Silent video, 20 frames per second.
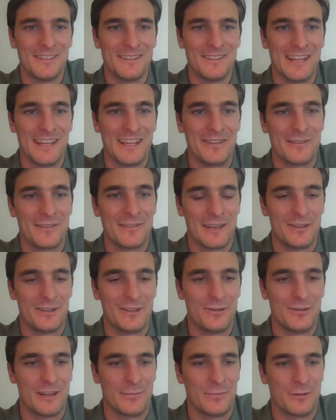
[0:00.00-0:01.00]
Thank
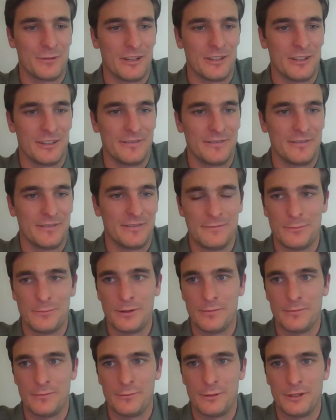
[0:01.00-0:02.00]
you, Gabriella.
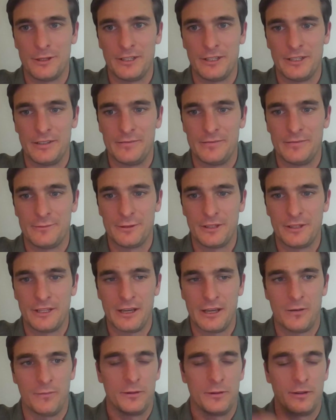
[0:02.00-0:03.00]
Really, really
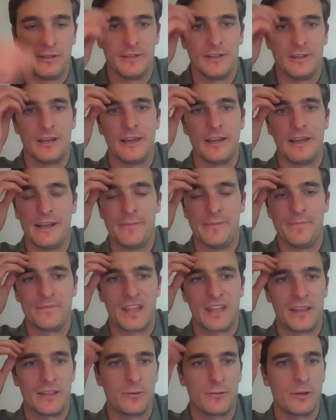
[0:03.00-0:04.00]
helpful. And
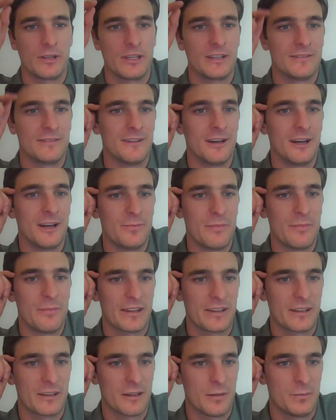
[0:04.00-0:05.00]
I think we can
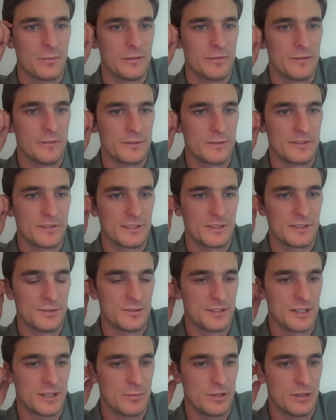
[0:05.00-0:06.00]
unpack a couple of those things you
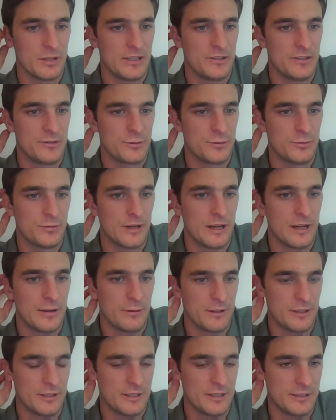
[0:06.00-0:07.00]
said. But Andrew, I
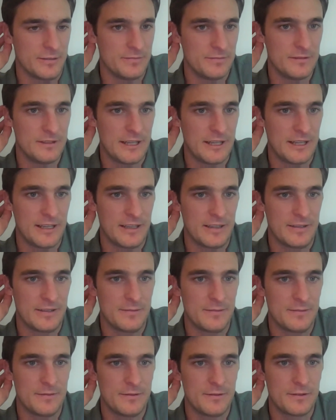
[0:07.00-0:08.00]
want
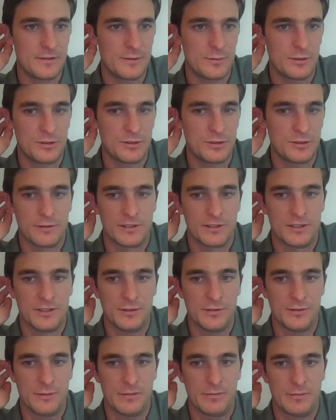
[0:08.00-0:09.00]
to switch over to
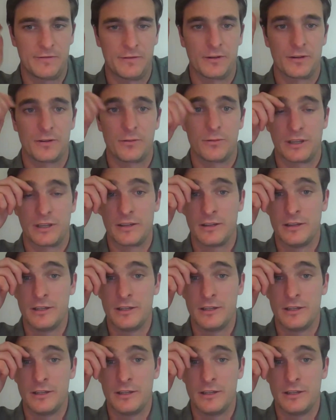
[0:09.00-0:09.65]
you maybe for a quick